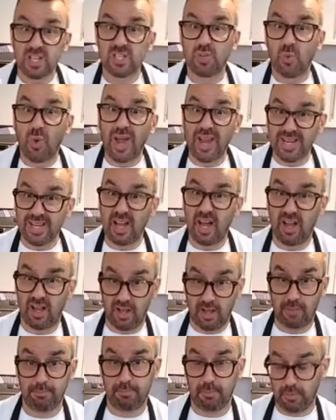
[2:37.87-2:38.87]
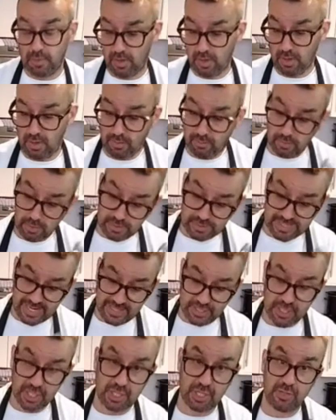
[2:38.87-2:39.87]
so I
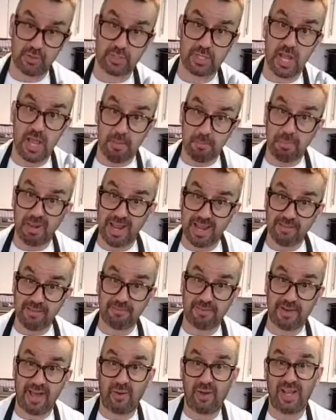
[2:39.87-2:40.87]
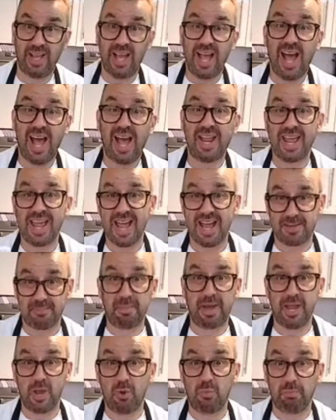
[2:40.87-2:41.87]
tend to use plain flour, and I add
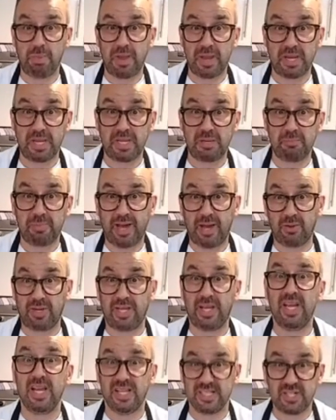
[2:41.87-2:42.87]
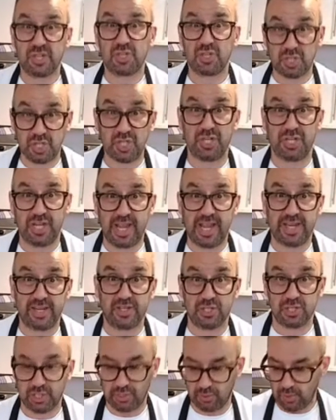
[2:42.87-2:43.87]
my own baking powder to turn it
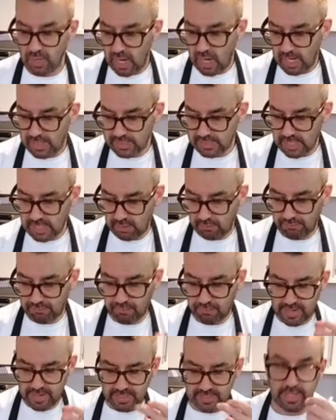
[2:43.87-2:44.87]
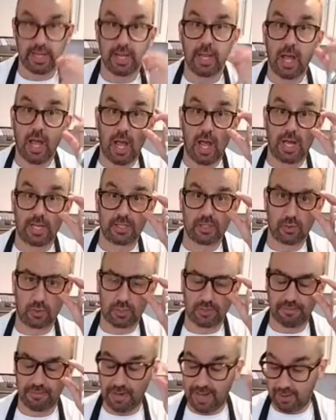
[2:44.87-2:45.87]
into a self-raising
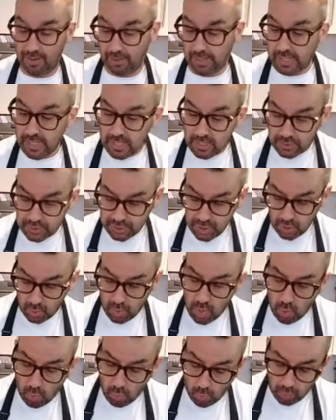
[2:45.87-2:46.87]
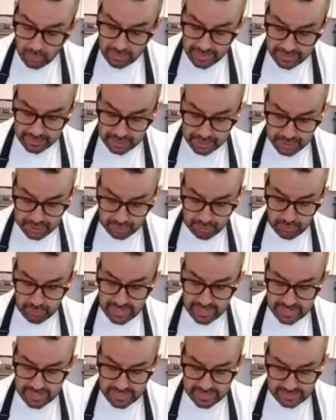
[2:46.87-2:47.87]
sort of flour. So all I'm going to do
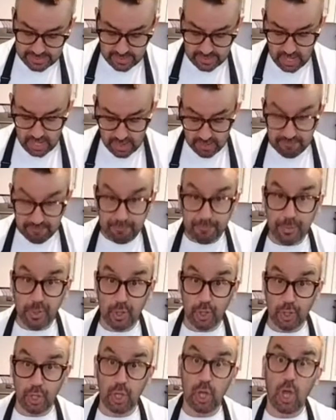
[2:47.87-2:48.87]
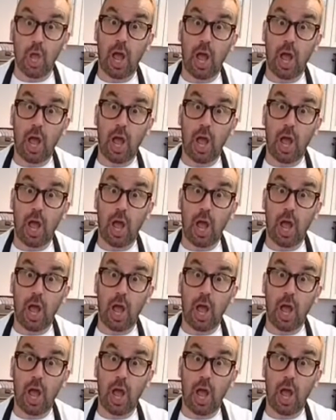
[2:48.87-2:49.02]
is per